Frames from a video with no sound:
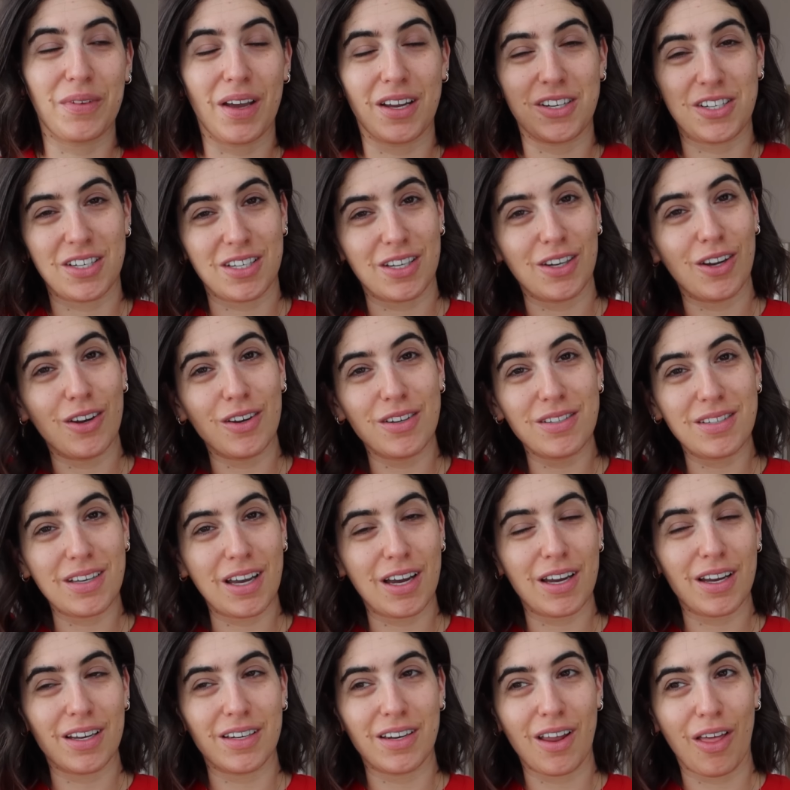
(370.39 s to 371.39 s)
I just looked
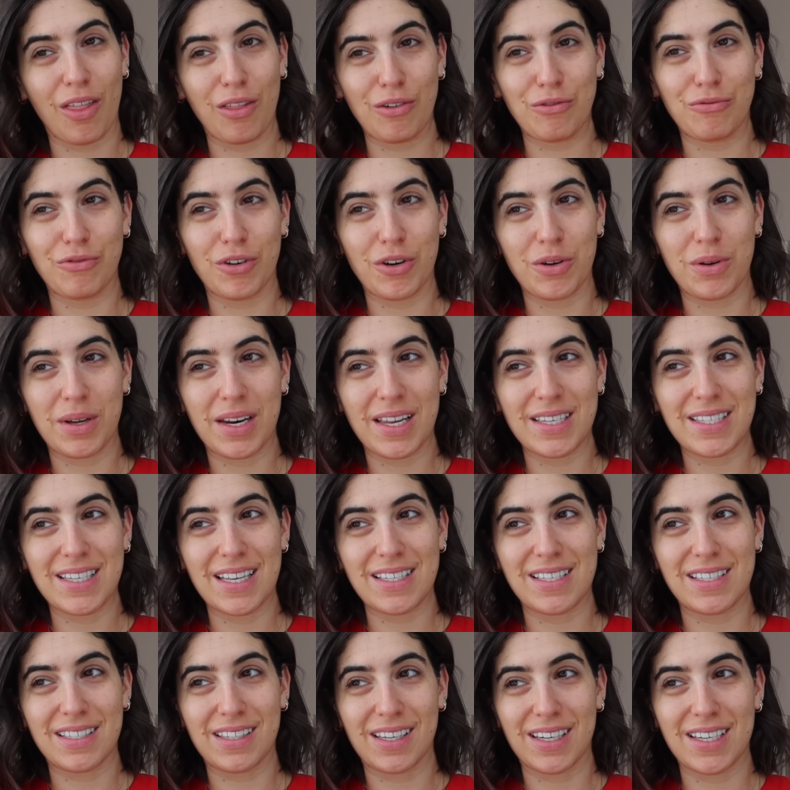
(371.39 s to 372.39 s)
at another route and it
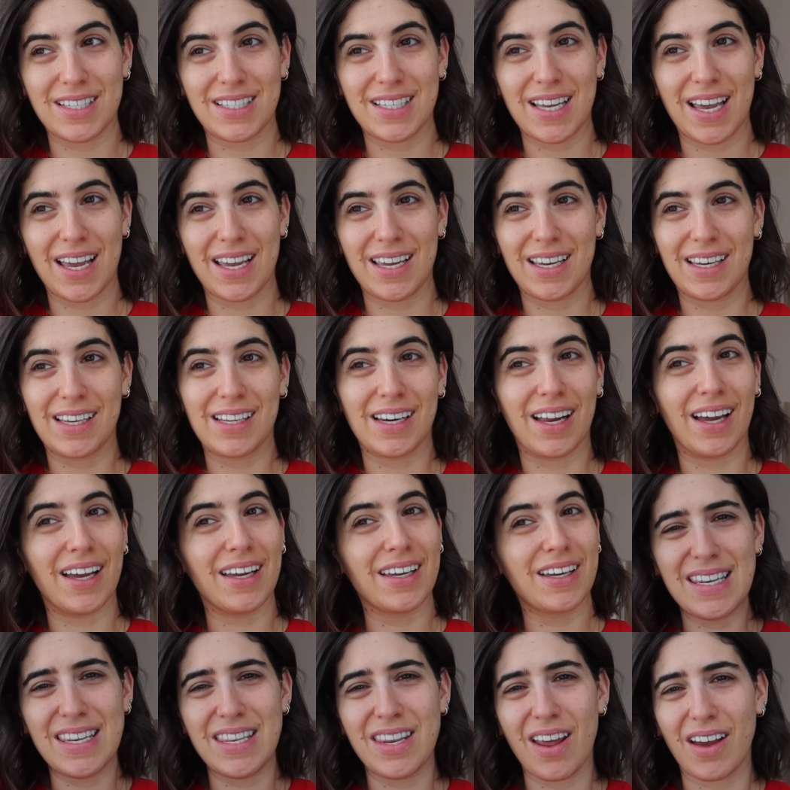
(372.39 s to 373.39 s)
says it's gonna take
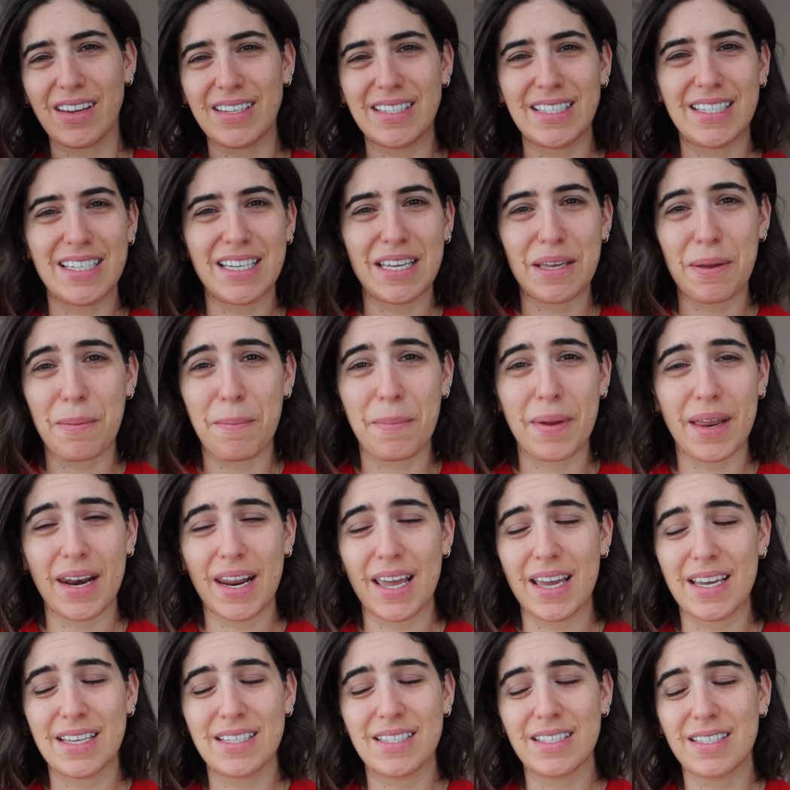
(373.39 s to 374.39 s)
like 90
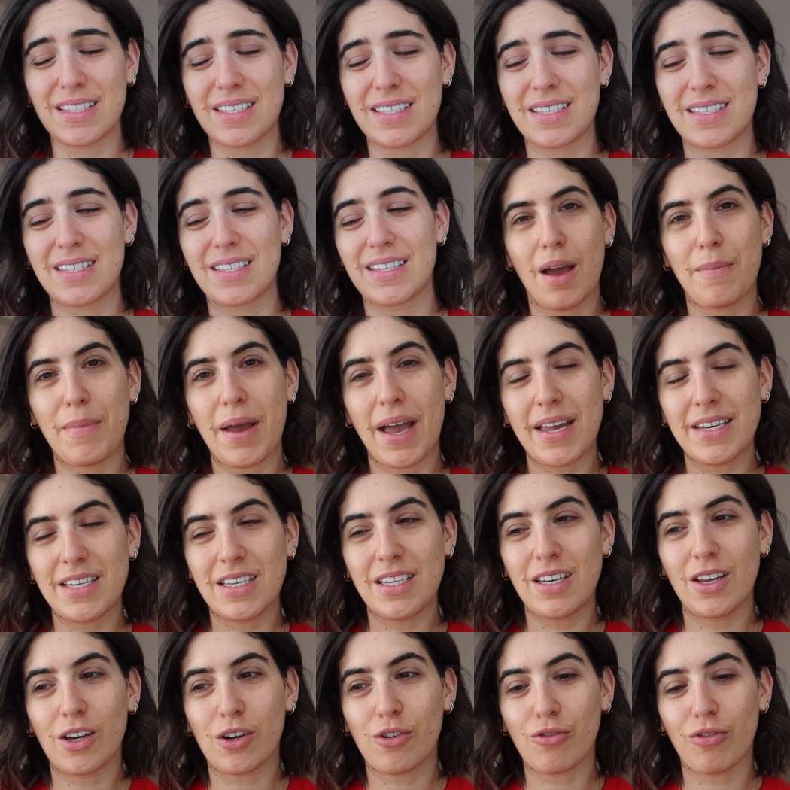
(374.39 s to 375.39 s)
minutes I'm
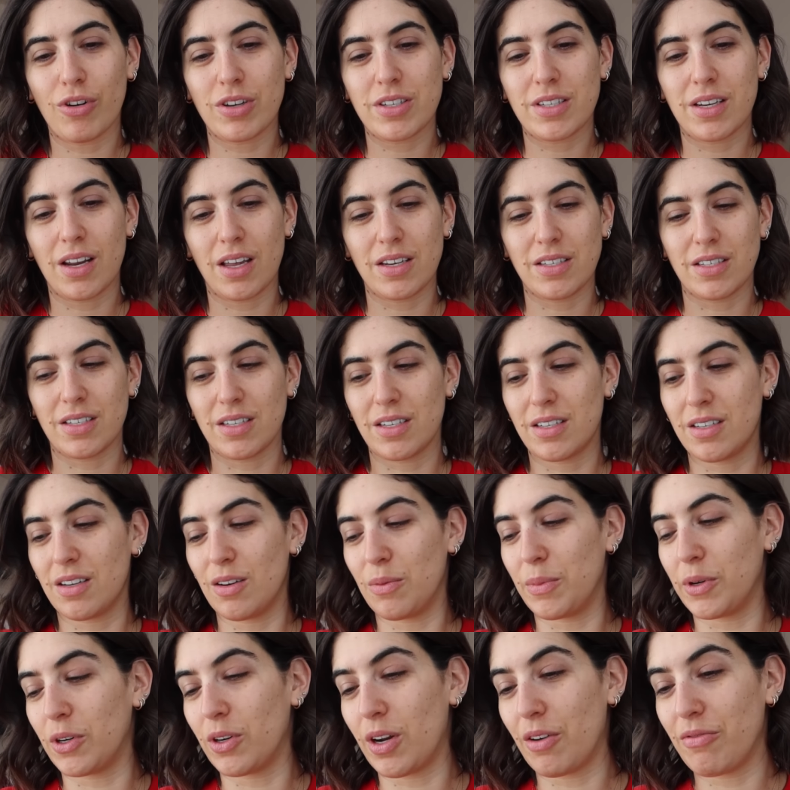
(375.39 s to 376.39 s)
heading across London. Oh
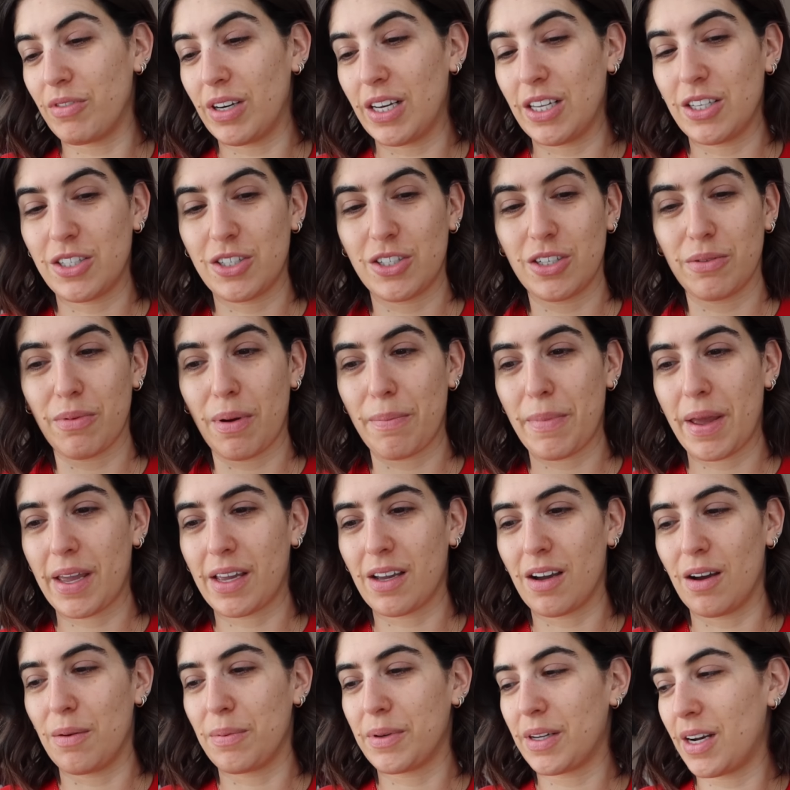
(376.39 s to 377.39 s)
my god, I really need to do my
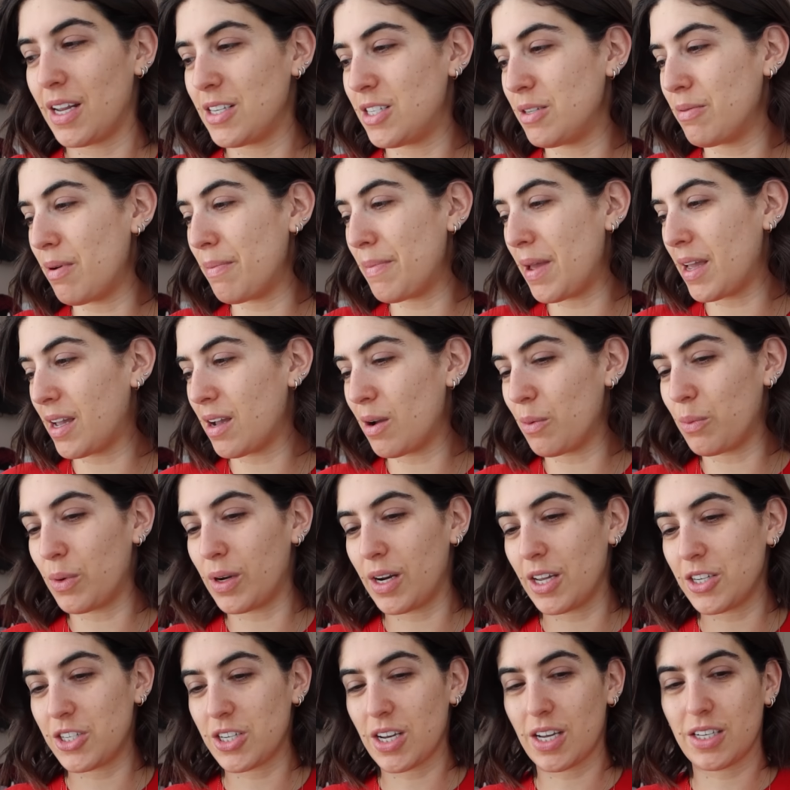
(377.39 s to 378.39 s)
makeup. Can I do my makeup while
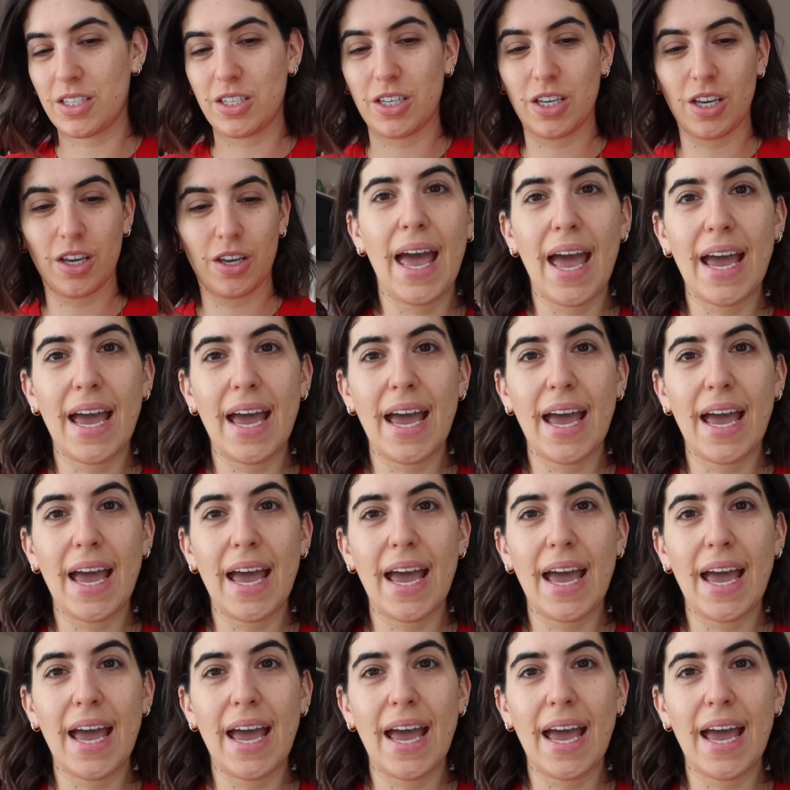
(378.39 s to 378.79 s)
I chat to you?